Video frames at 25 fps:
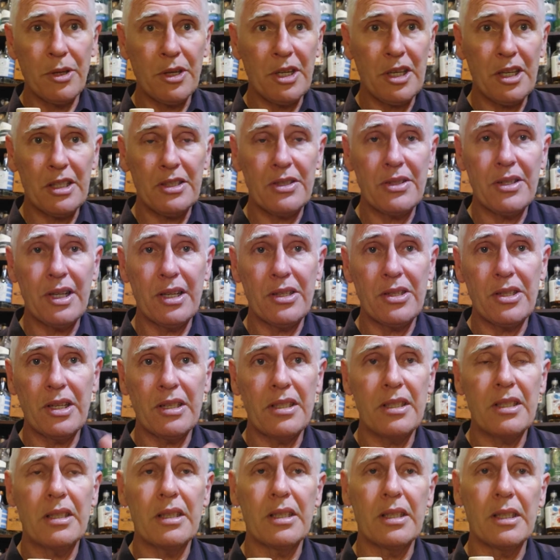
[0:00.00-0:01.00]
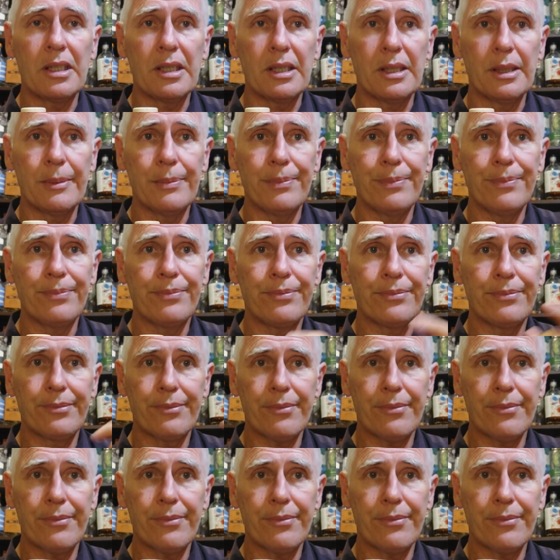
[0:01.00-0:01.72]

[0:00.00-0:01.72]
not going to start chasing the um,